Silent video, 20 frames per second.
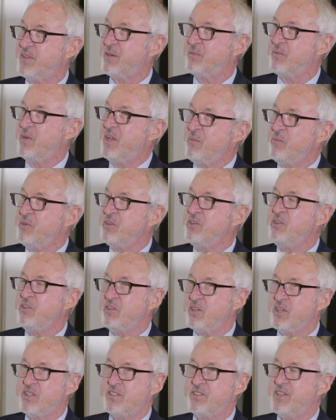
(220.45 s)
Like when you
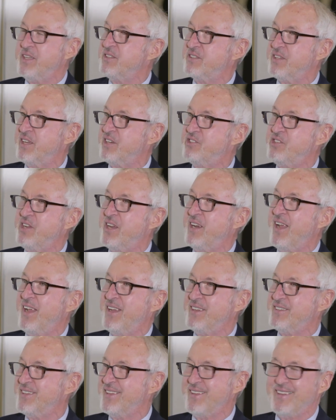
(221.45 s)
look at things like Gen
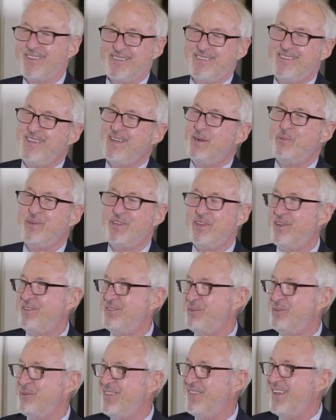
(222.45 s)
AI, so like, yeah, we
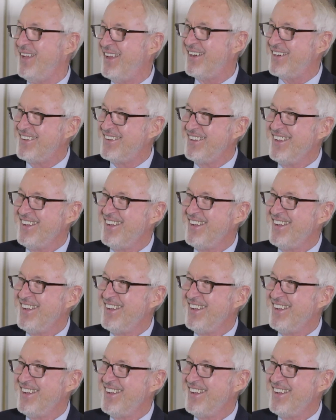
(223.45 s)
all knew that.